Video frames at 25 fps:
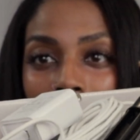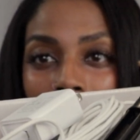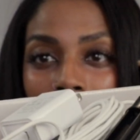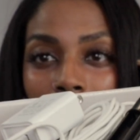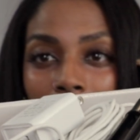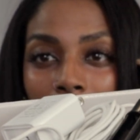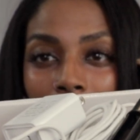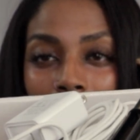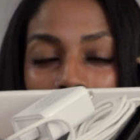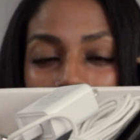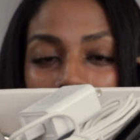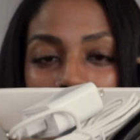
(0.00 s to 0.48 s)
It
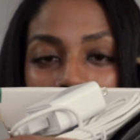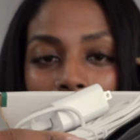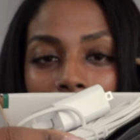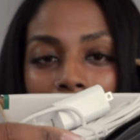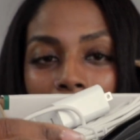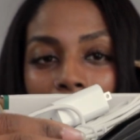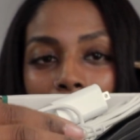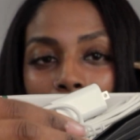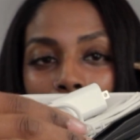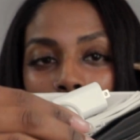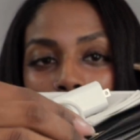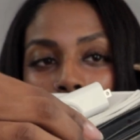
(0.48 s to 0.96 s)
looks like I
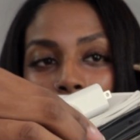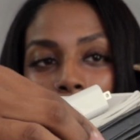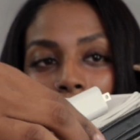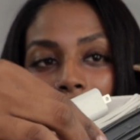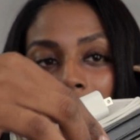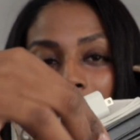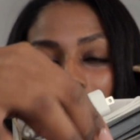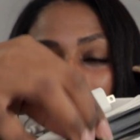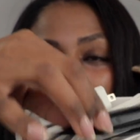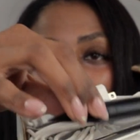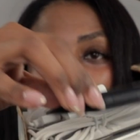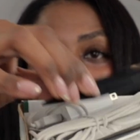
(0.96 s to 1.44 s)
have the
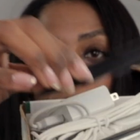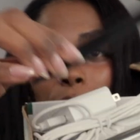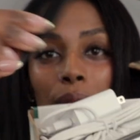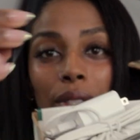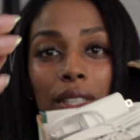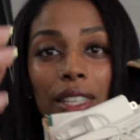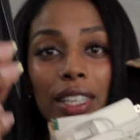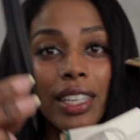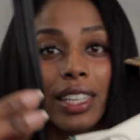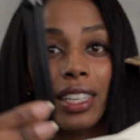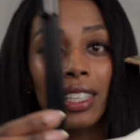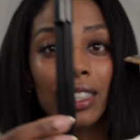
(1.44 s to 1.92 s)
thing that
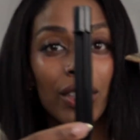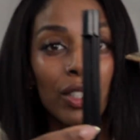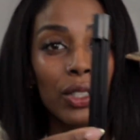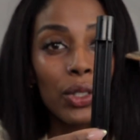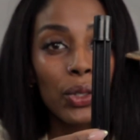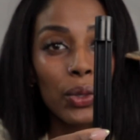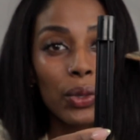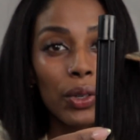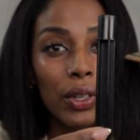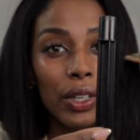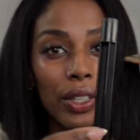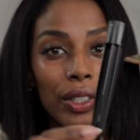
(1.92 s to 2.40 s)
goes in the
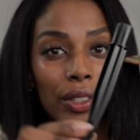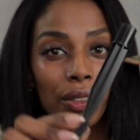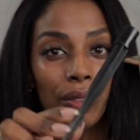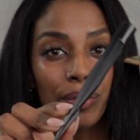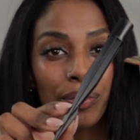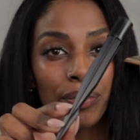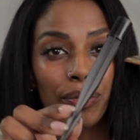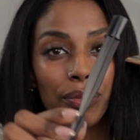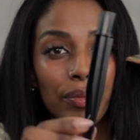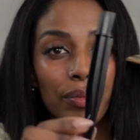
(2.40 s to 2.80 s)
soil,